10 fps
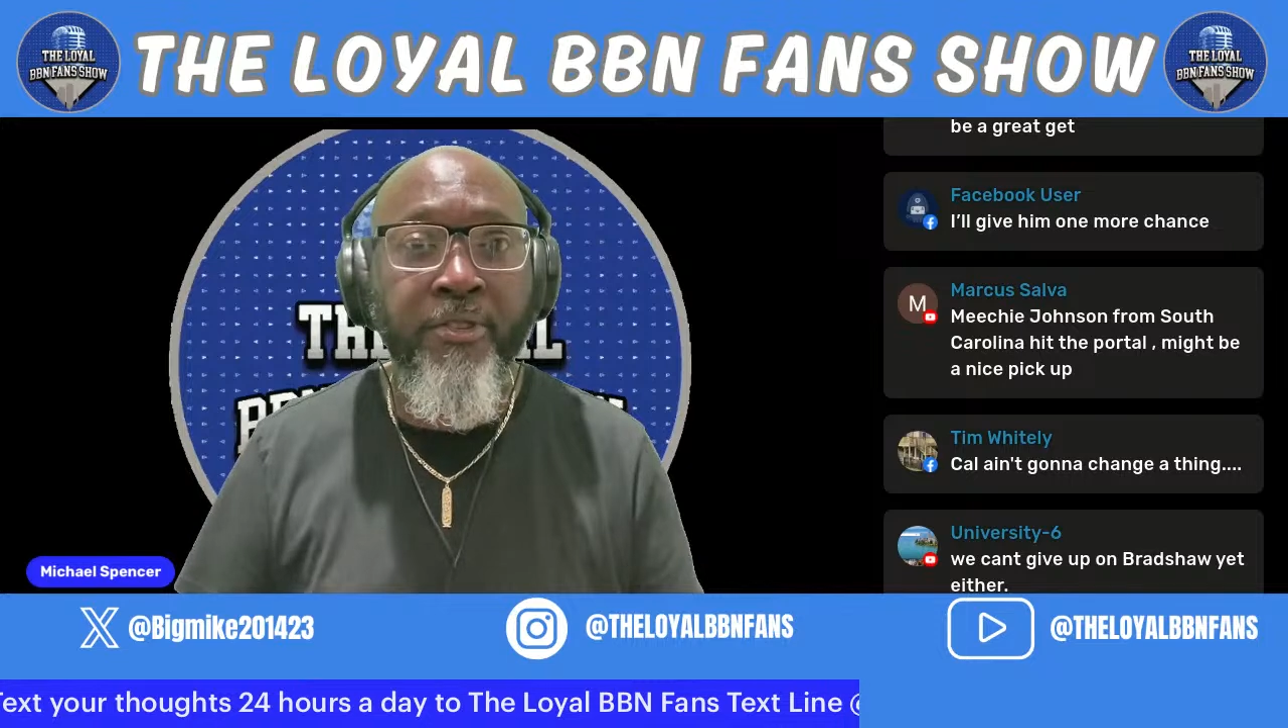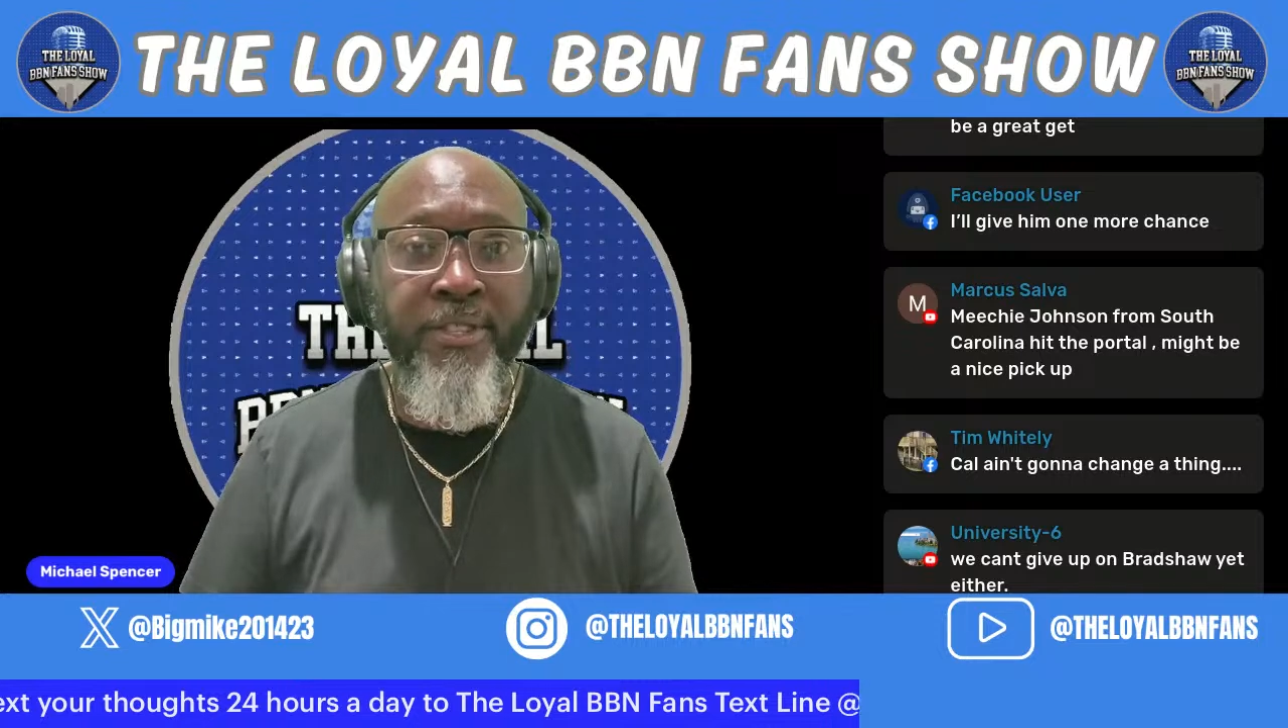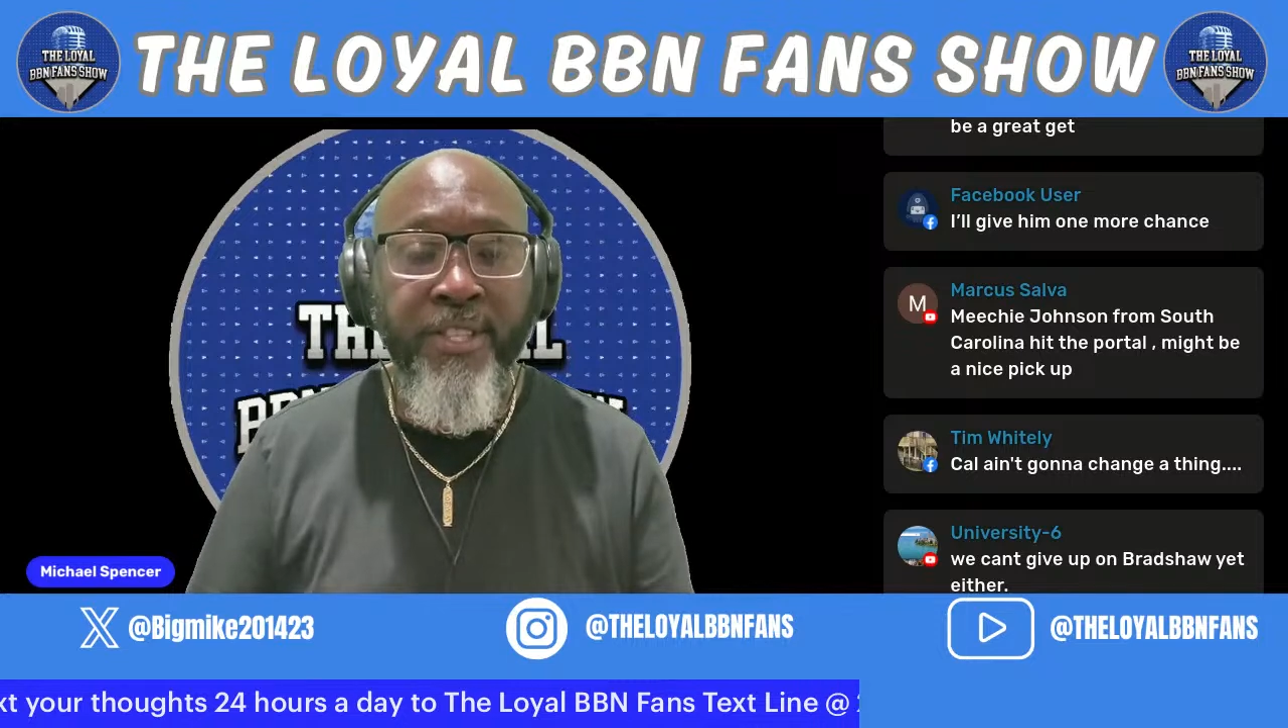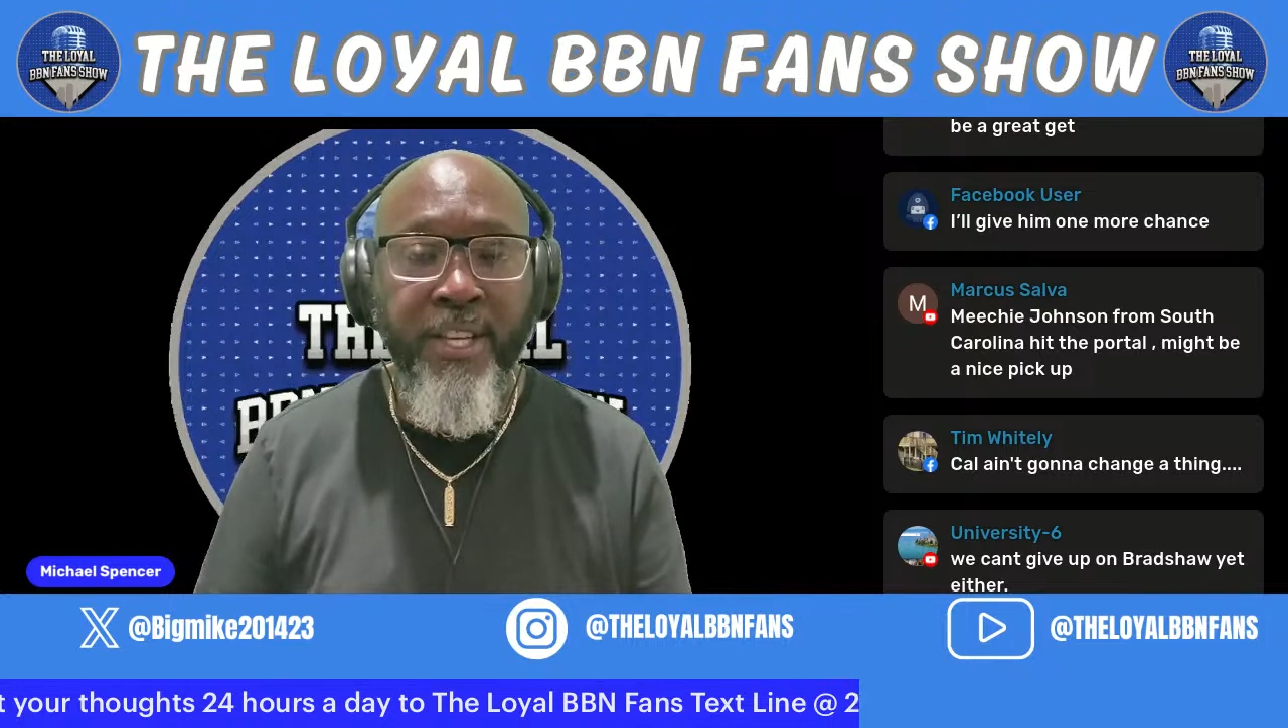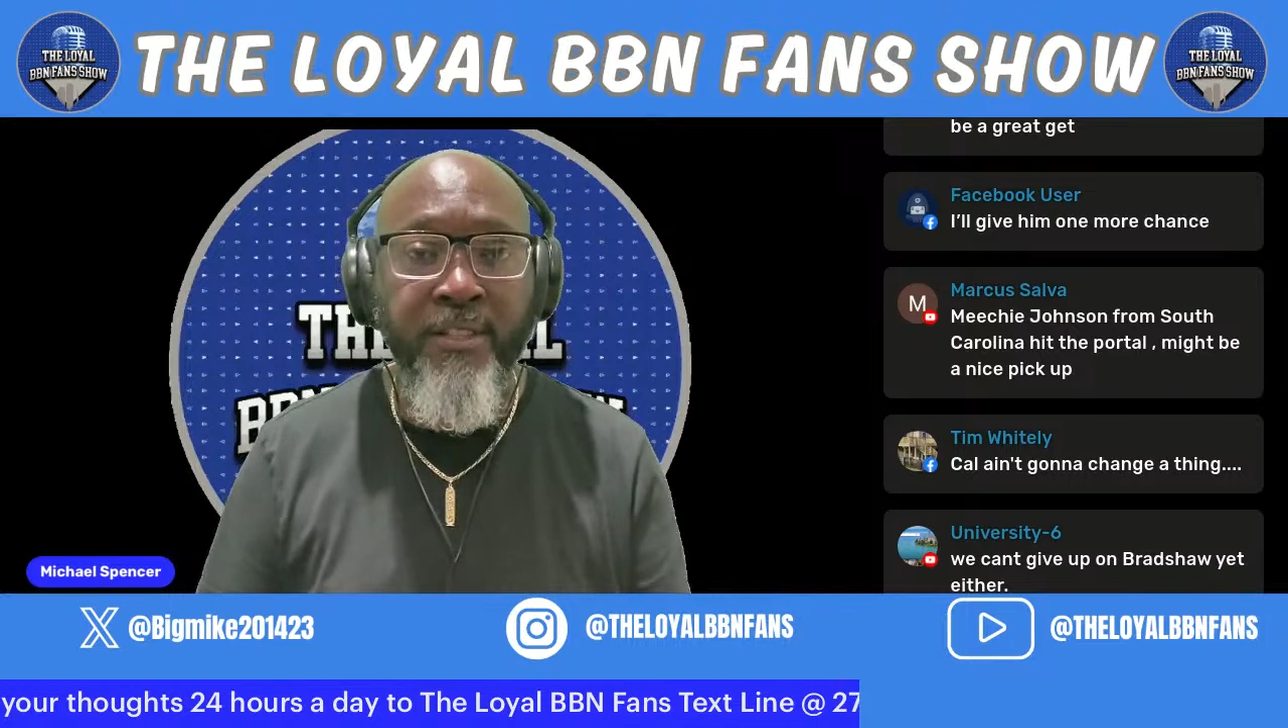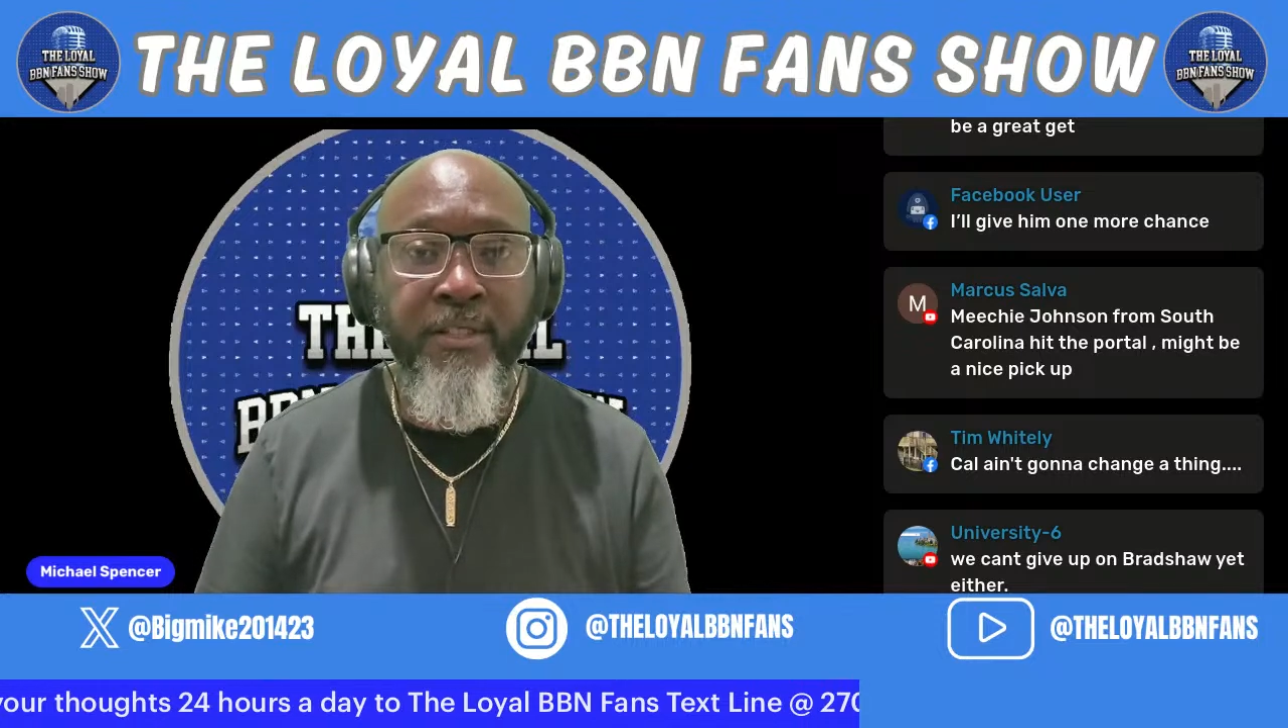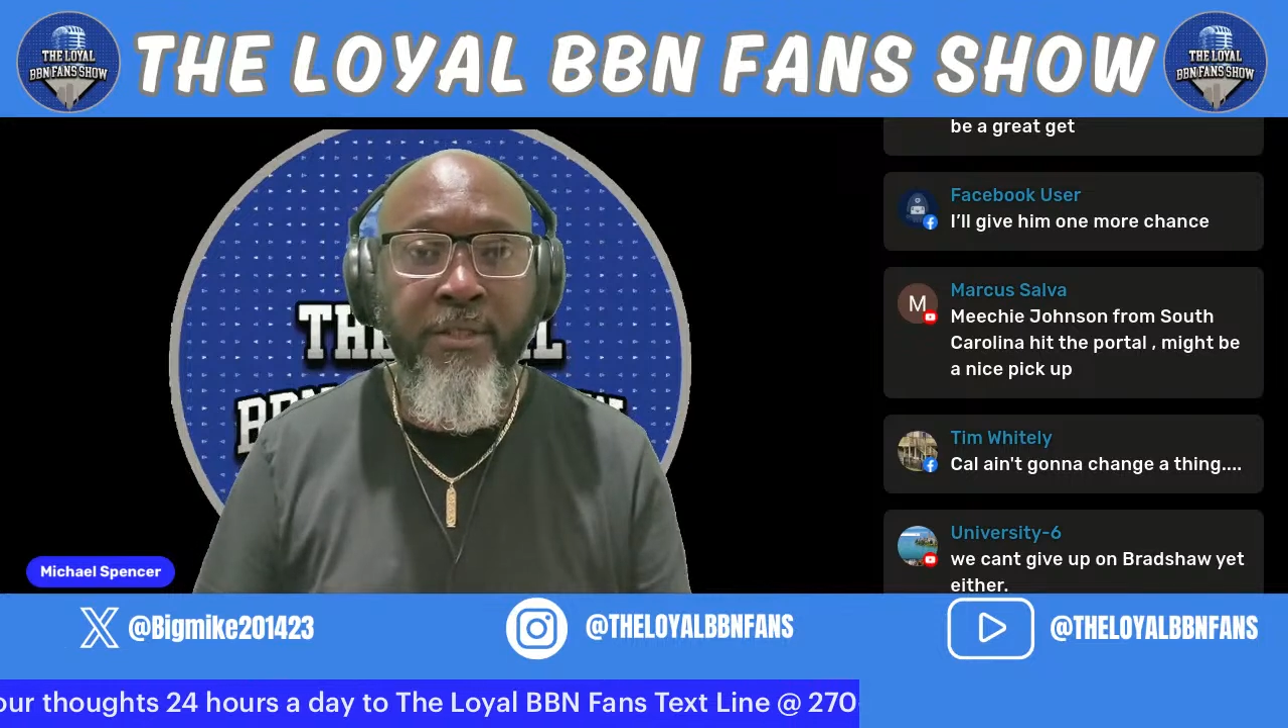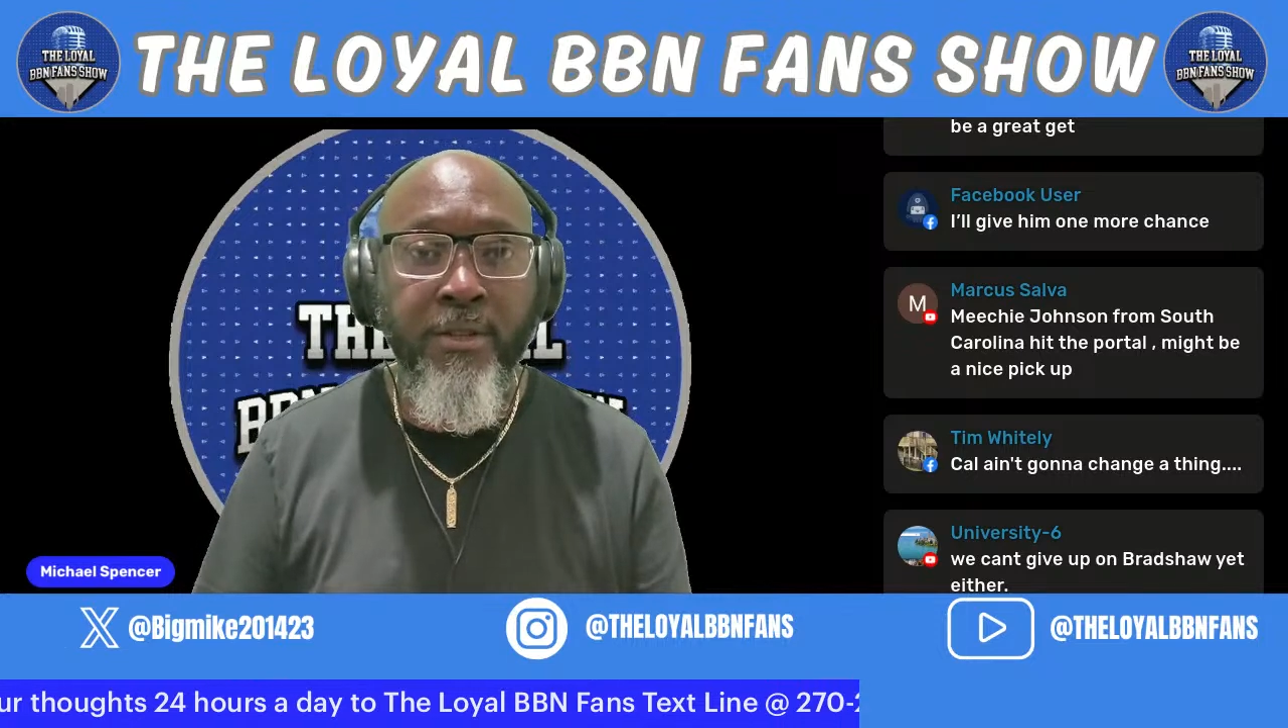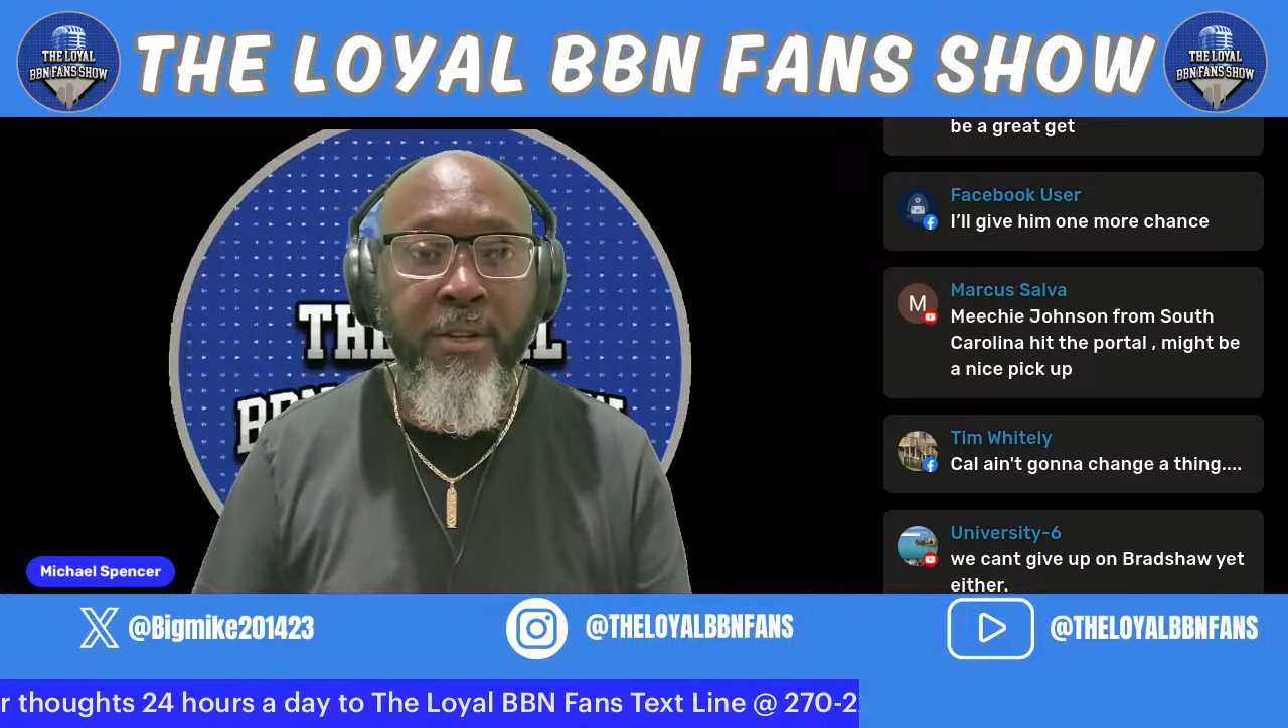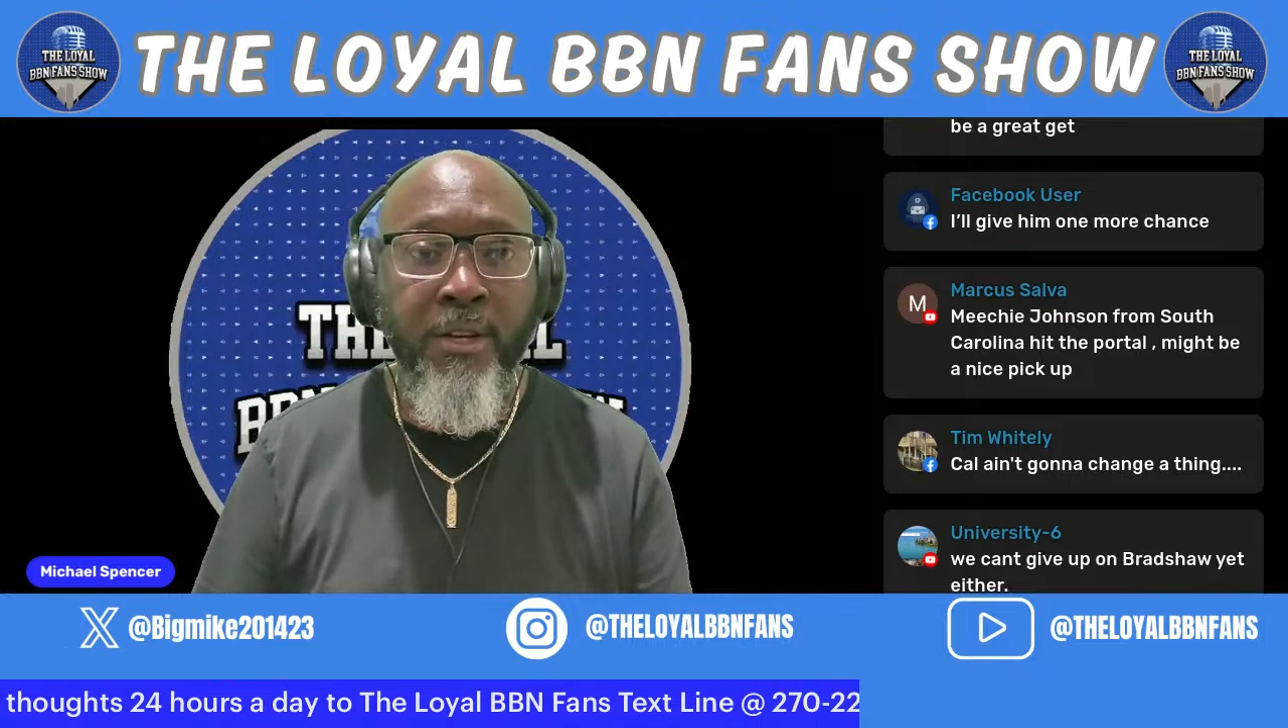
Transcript: seats.